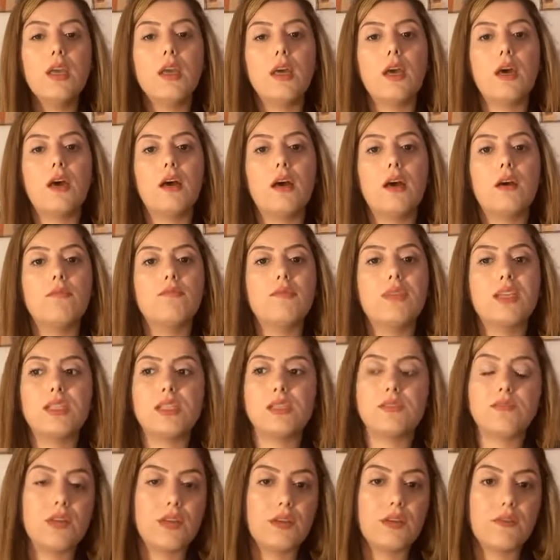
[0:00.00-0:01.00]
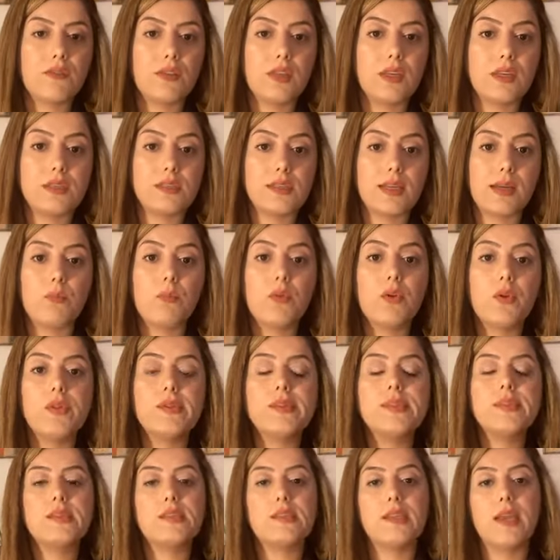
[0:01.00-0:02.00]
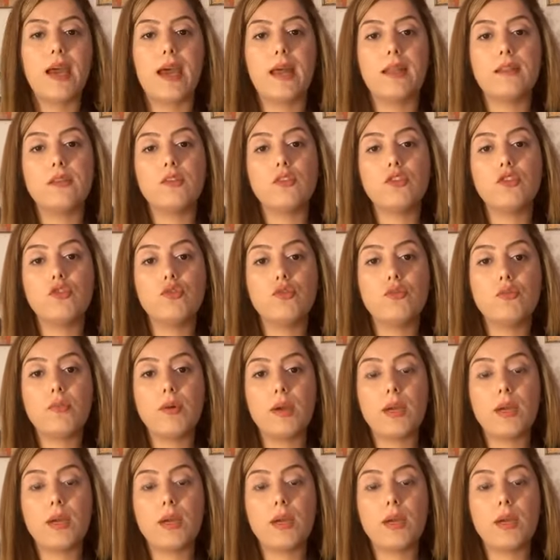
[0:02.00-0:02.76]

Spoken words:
that's one of the examples that you